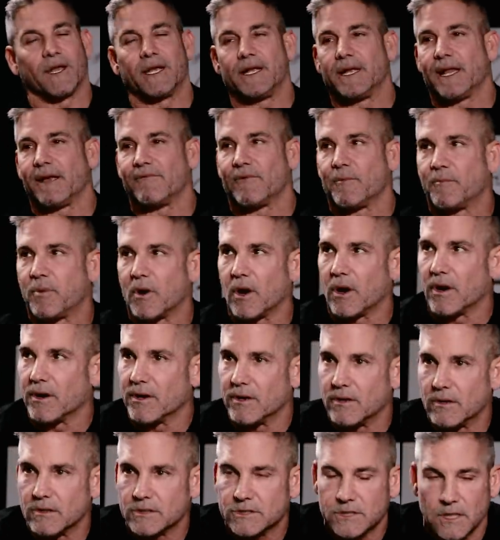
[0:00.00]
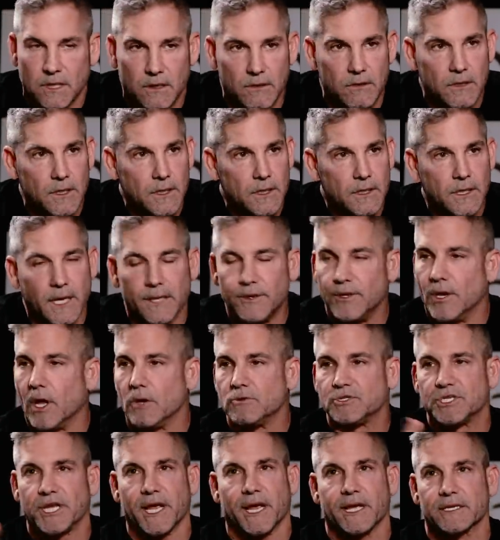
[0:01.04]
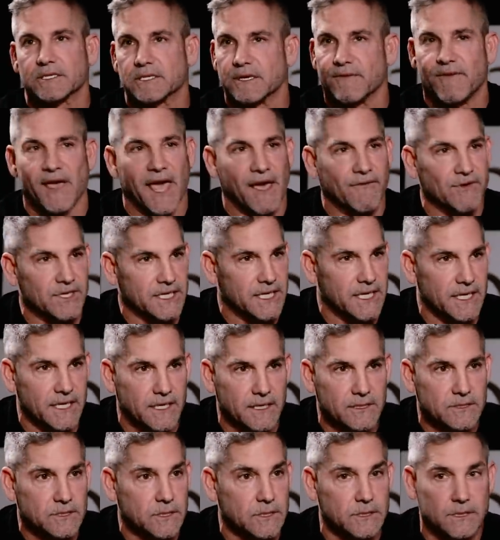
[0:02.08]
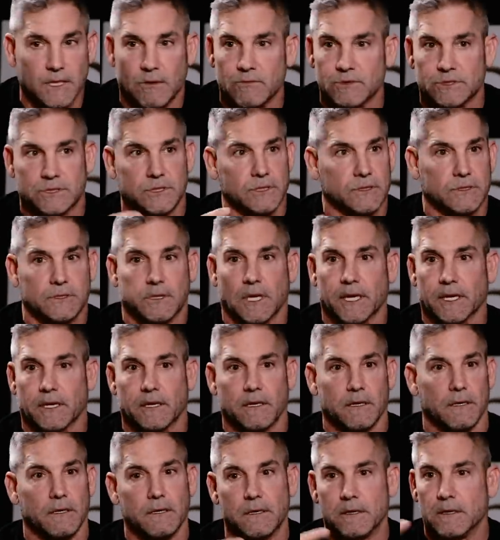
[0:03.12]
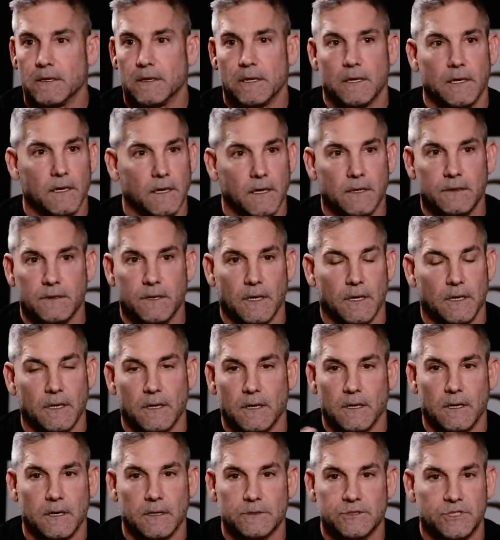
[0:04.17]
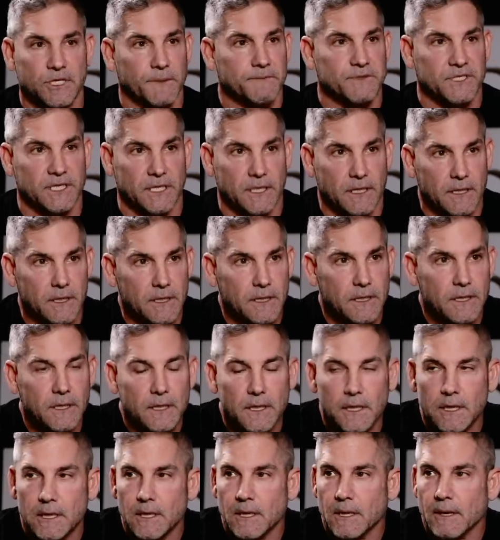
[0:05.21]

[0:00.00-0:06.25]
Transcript: I didn't have a partner, so no chance of having kids because I was just like a, a, a gypsy. Mm-hmm.